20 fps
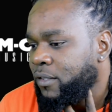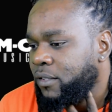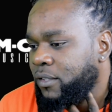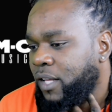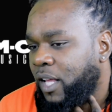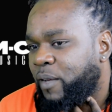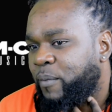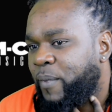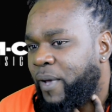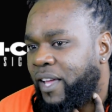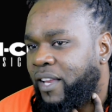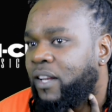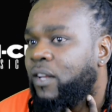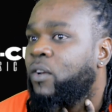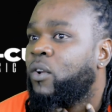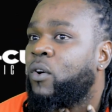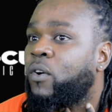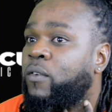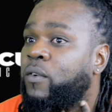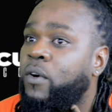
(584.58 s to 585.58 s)
they bending
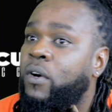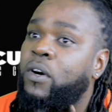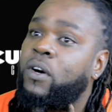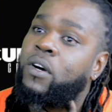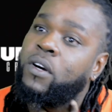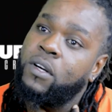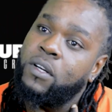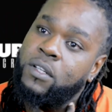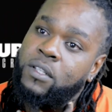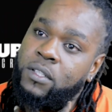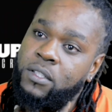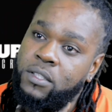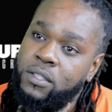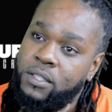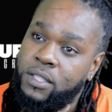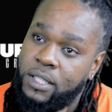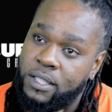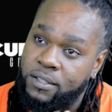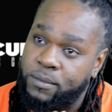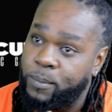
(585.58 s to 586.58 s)
over,
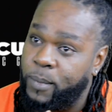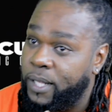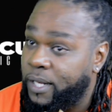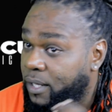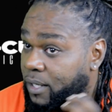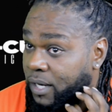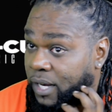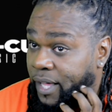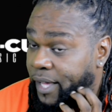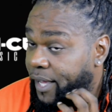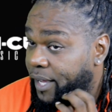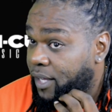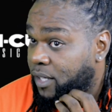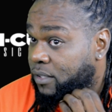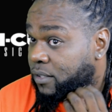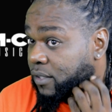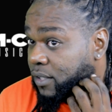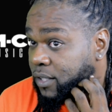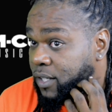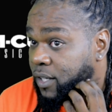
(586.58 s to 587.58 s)
she splitting
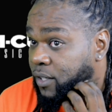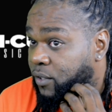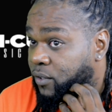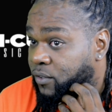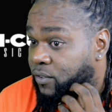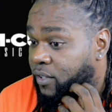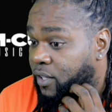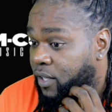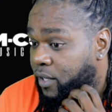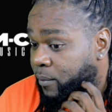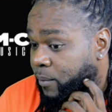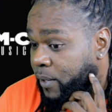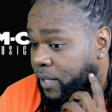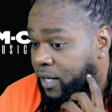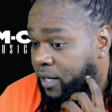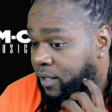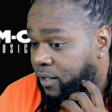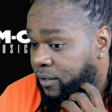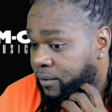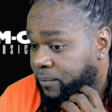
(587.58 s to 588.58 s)
legs, and then you say,
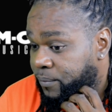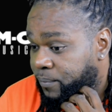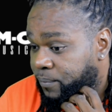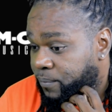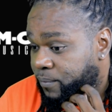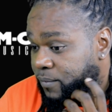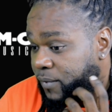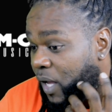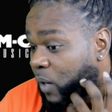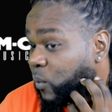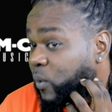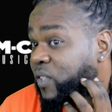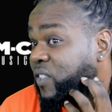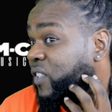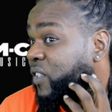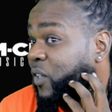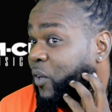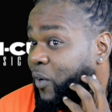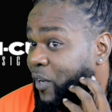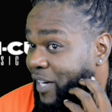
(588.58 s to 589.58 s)
well, that
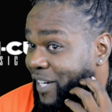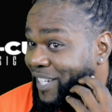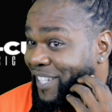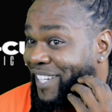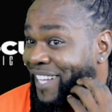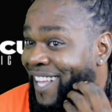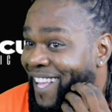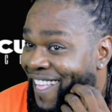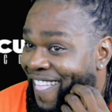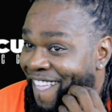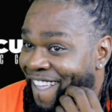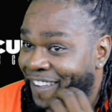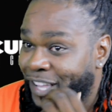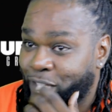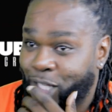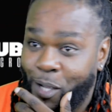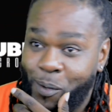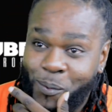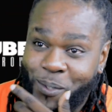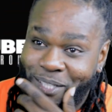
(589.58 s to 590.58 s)
wasn't
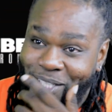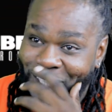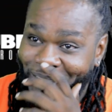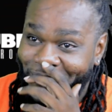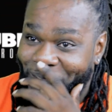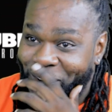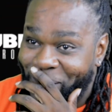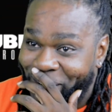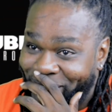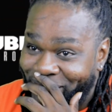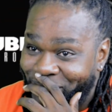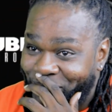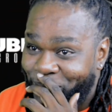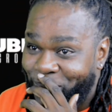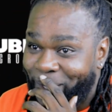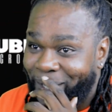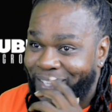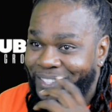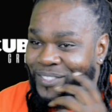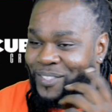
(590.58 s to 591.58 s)
on this
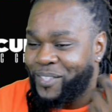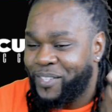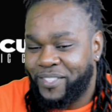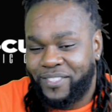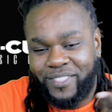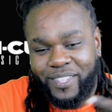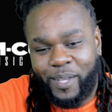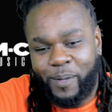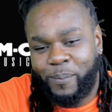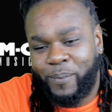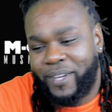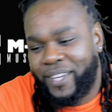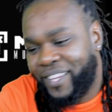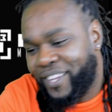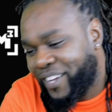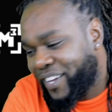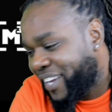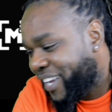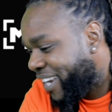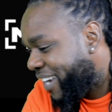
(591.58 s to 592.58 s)
way, so you say, boy,
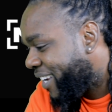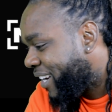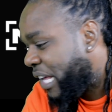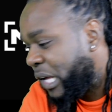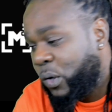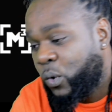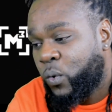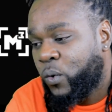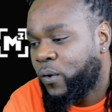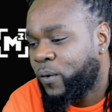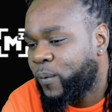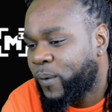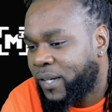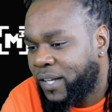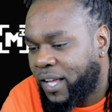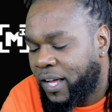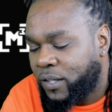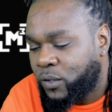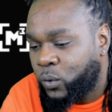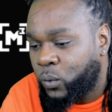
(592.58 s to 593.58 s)
you're right, like cool with
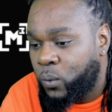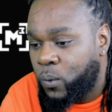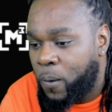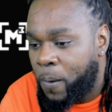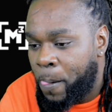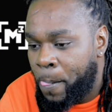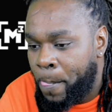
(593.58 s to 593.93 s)
that too.